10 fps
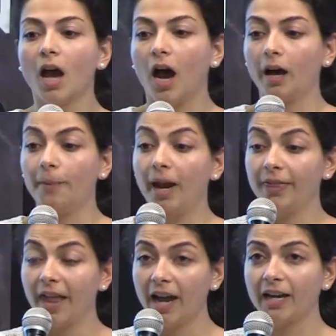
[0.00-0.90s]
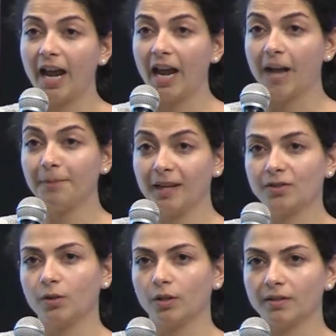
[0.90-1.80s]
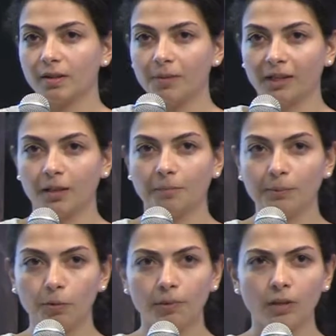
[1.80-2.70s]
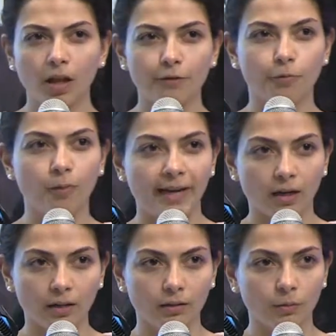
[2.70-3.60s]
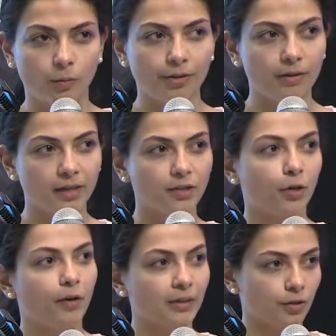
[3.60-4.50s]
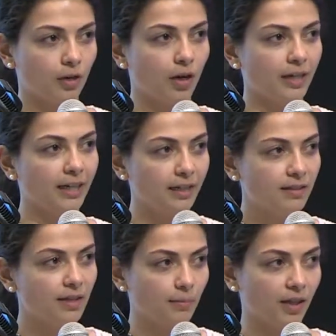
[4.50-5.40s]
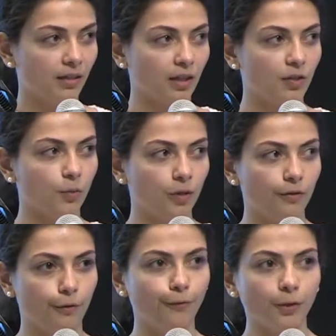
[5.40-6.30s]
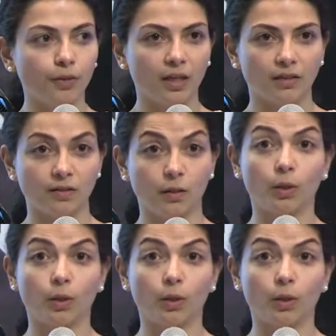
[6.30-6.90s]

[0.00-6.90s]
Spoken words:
And that NPS score is something that people put a lot of weight on. Whether that's correct or not, it is something that is one of the few things that you